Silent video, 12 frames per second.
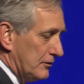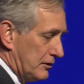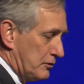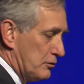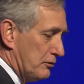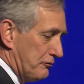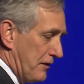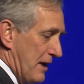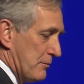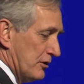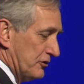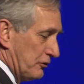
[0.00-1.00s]
Google
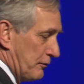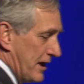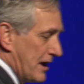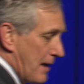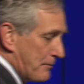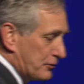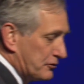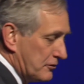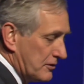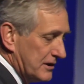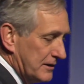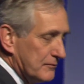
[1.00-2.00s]
Fiber is a great
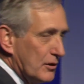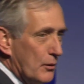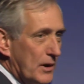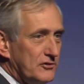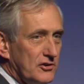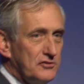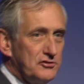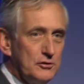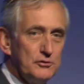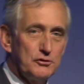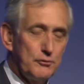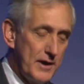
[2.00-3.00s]
opportunity. OHSU
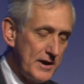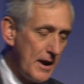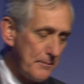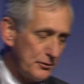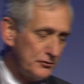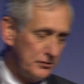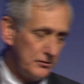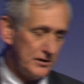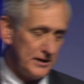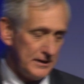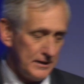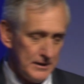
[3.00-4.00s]
is a great
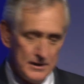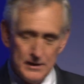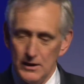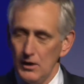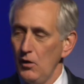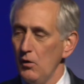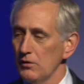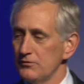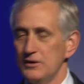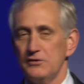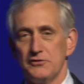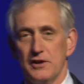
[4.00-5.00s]
opportunity. All of
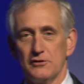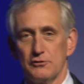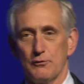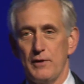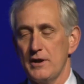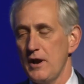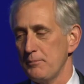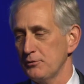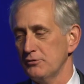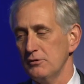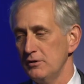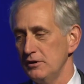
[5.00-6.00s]
these things are great
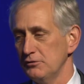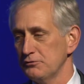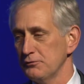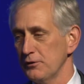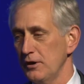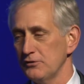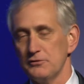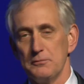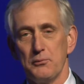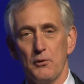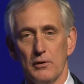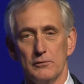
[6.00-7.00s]
opportunities for us in
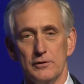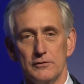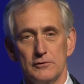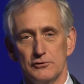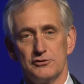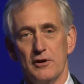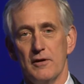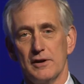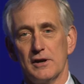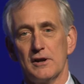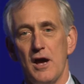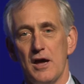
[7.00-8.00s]
Portland, the sharing
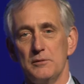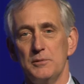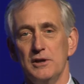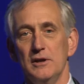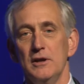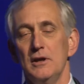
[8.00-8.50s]
economy,